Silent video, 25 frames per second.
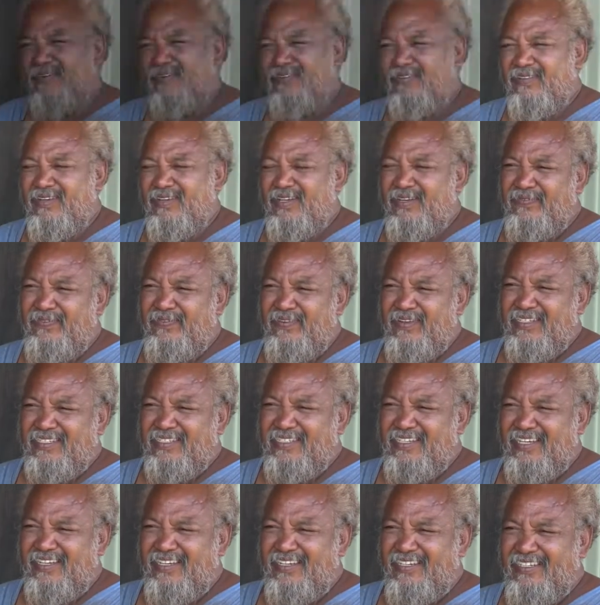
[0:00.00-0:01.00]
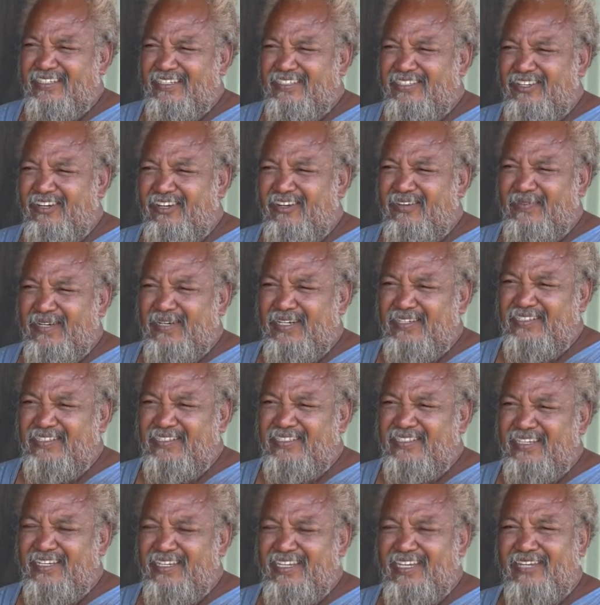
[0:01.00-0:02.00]
when I first started this job, I was
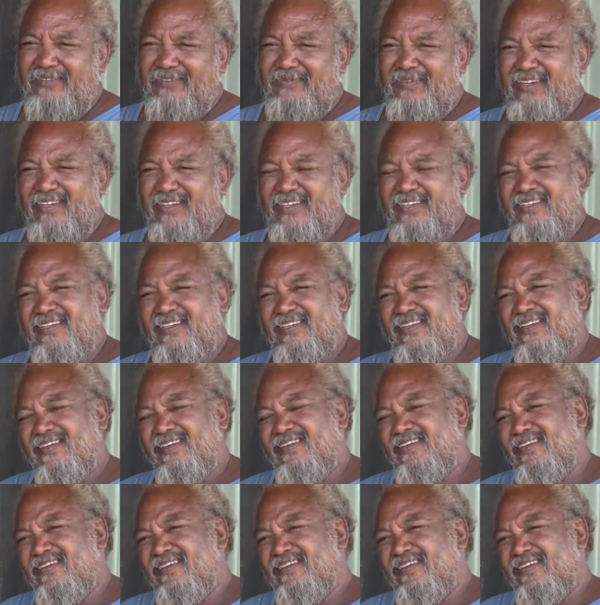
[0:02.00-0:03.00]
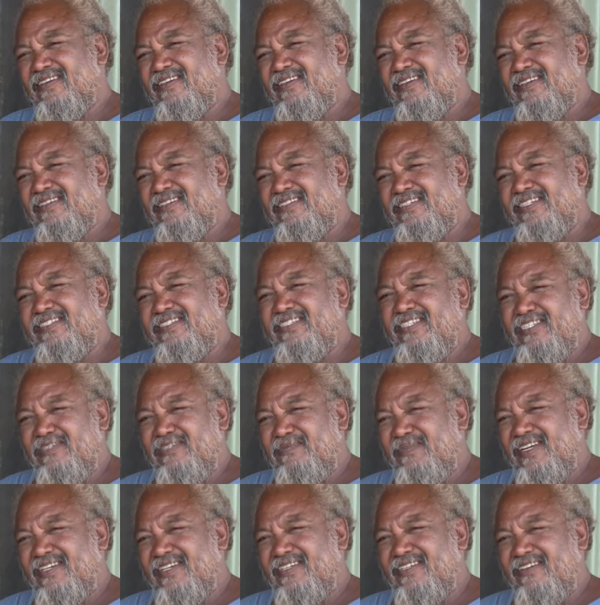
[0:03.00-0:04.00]
sitting at my sister's
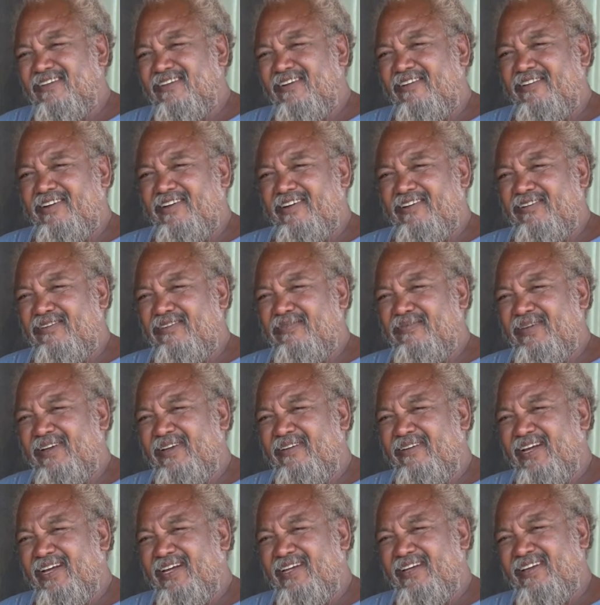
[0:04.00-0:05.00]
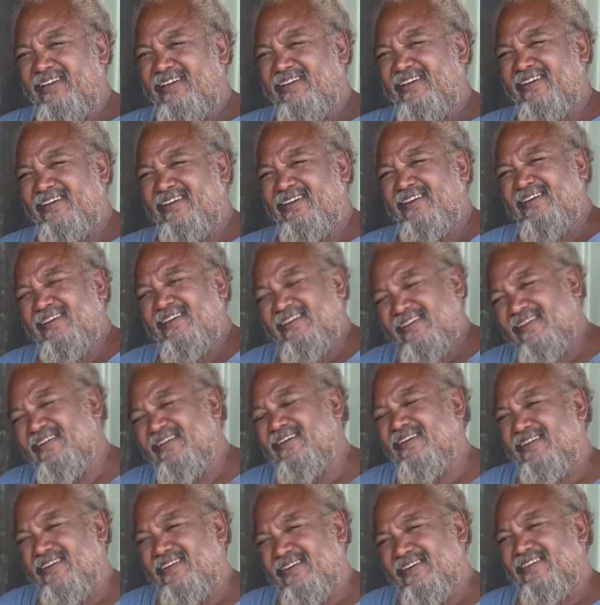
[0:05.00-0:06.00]
place, Laurel O'Meara,
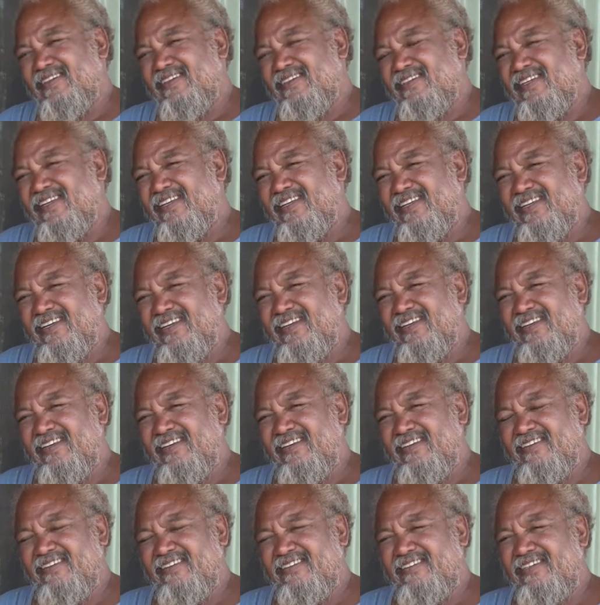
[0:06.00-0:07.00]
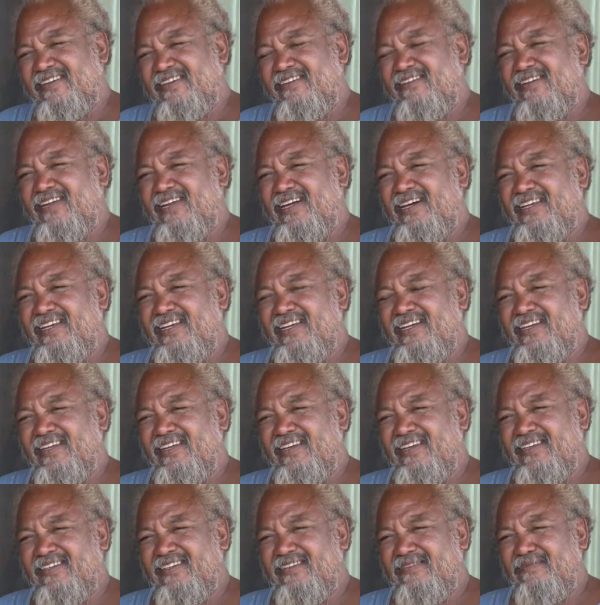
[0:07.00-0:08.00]
sitting there, and Cyril Hunter
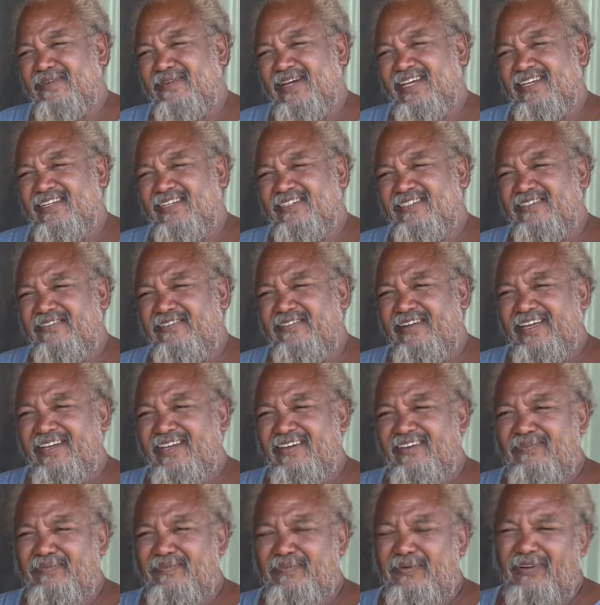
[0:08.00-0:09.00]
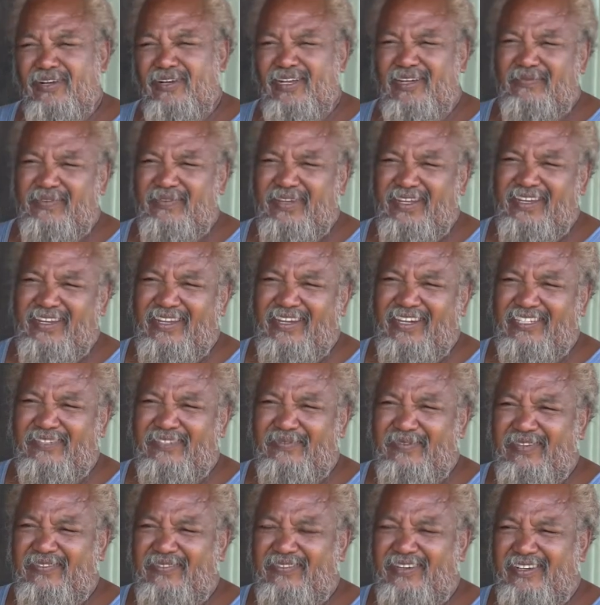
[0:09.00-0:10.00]
and Michael Sorego pulled up there and asked
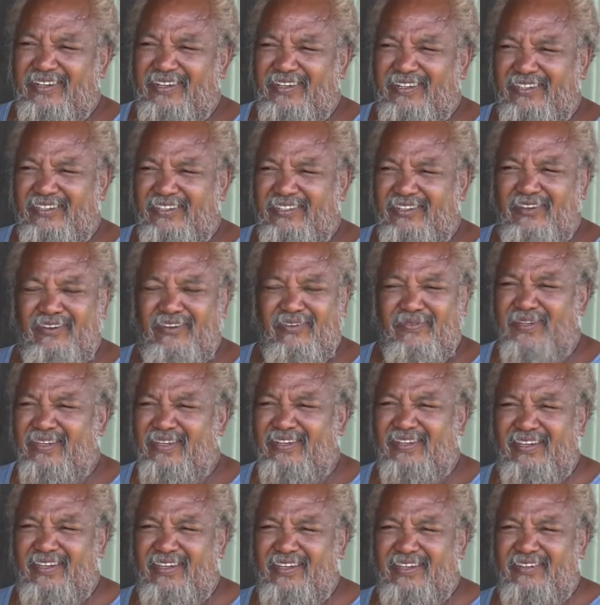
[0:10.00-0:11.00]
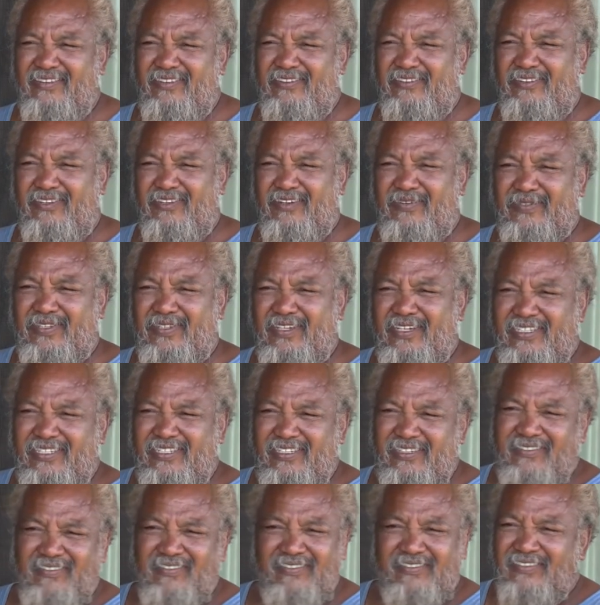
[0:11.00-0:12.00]
me if I wanted a job, and I had no job, so
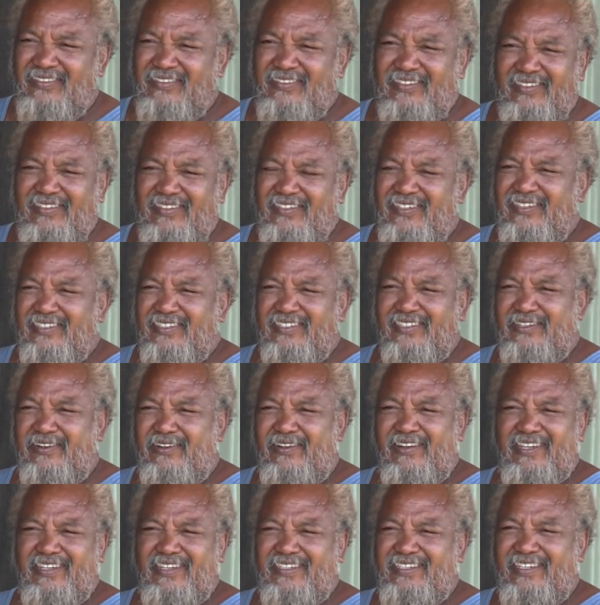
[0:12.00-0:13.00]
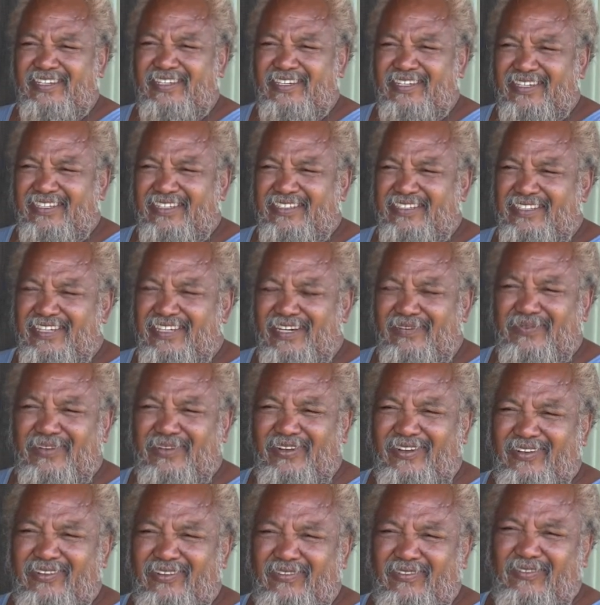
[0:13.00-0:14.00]
I said yes, jumped
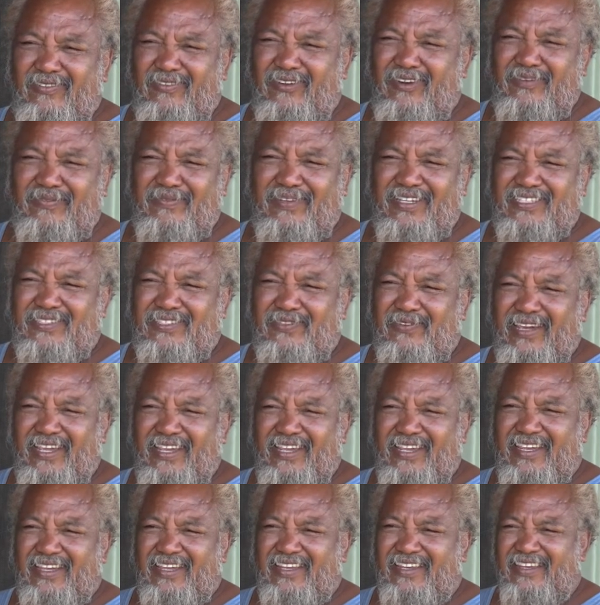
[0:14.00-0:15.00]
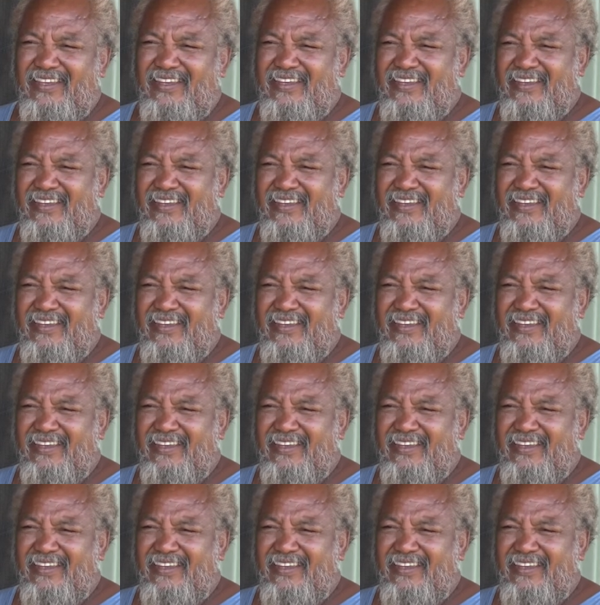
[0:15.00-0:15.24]
on, rolled my swag, and